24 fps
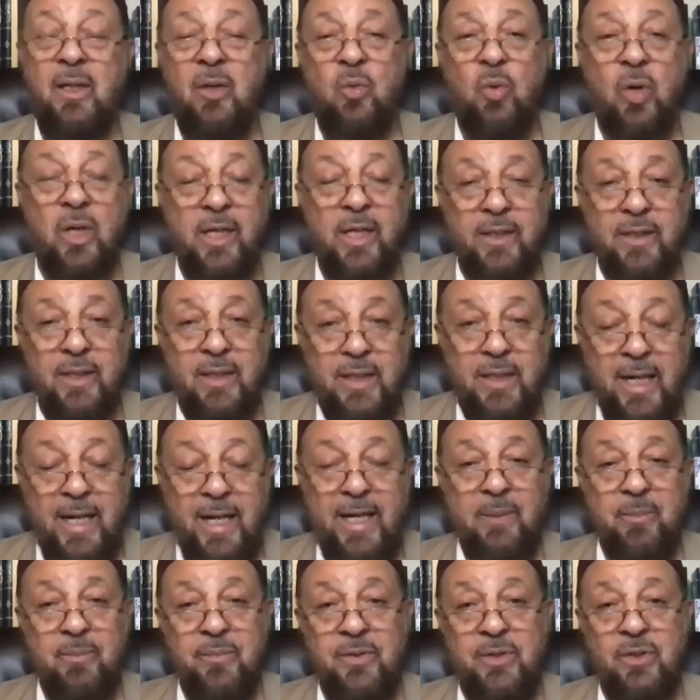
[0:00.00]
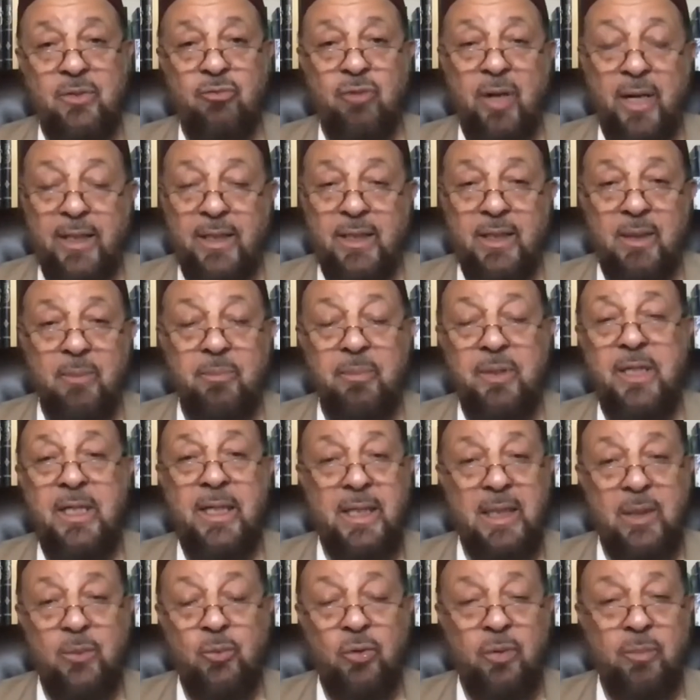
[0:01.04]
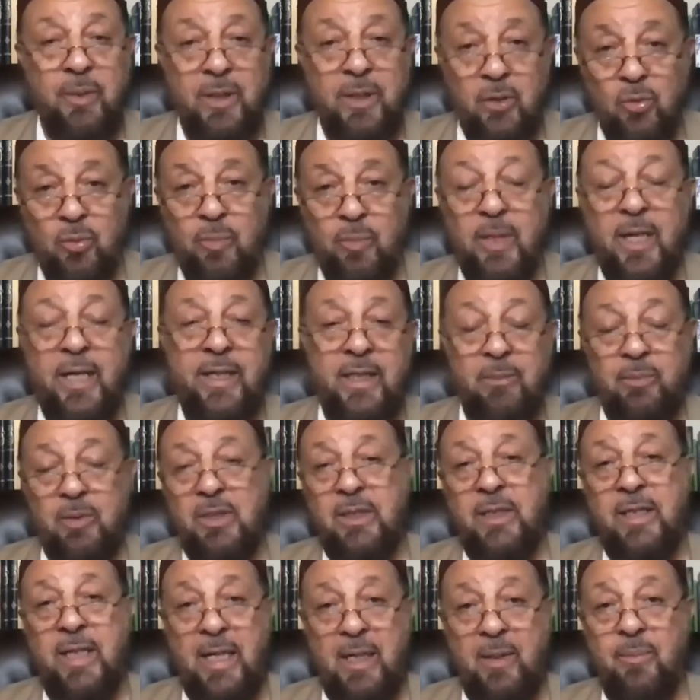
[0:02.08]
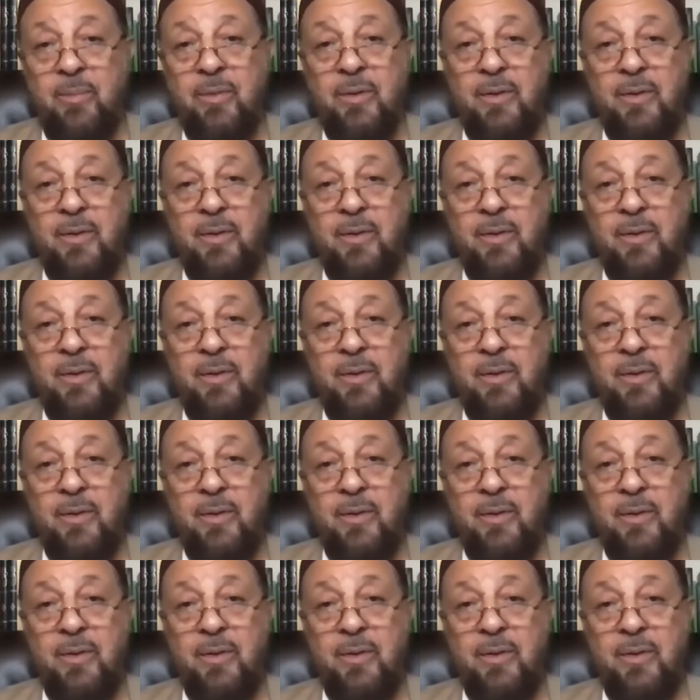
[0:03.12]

one of the names right in the beginning would be Ubay ibn Ka'b.